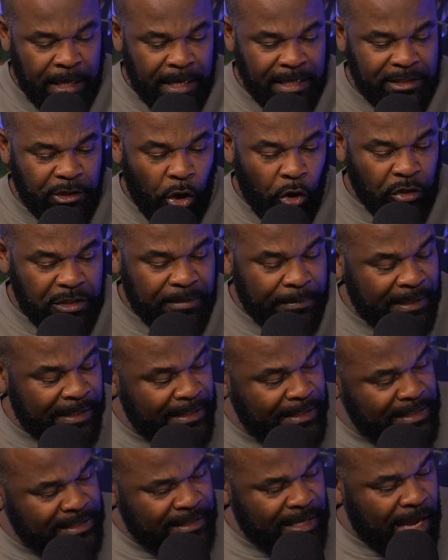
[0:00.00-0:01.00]
It's ultimately
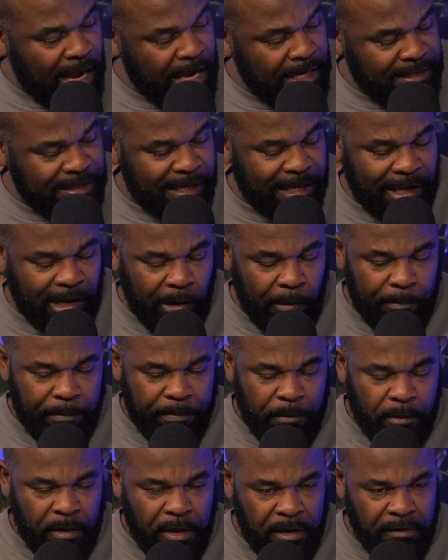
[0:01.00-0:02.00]
designed to
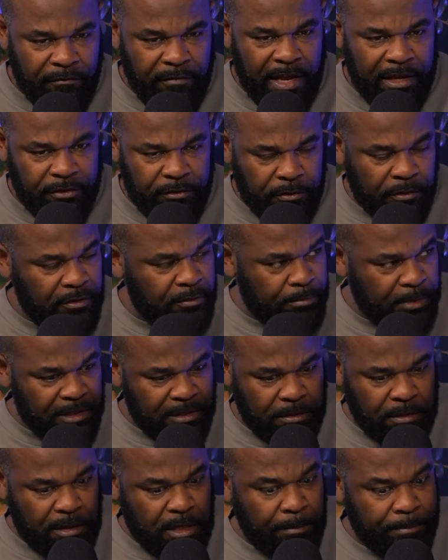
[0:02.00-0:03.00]
help investors
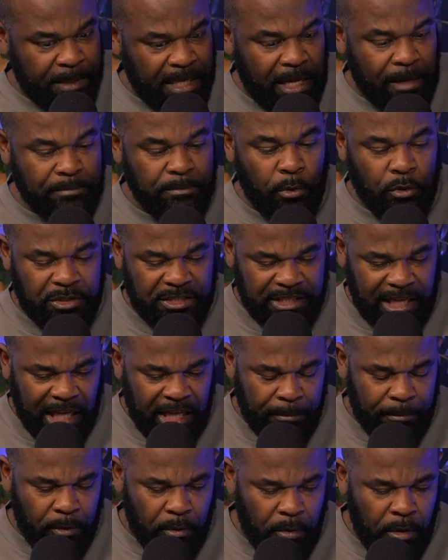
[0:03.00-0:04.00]
become more
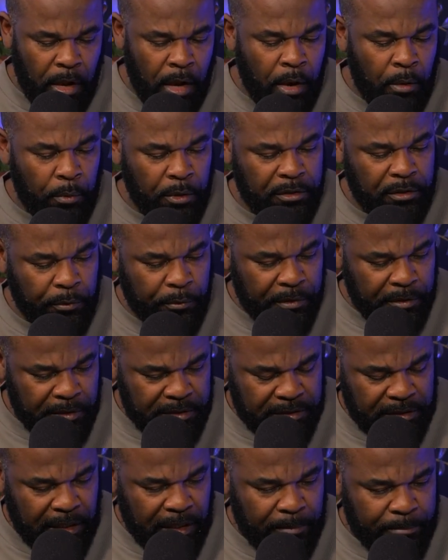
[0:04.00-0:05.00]
scalable with their real
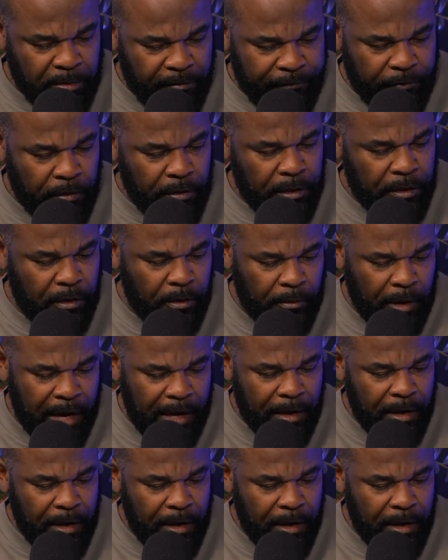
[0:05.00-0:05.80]
estate portfolio, right?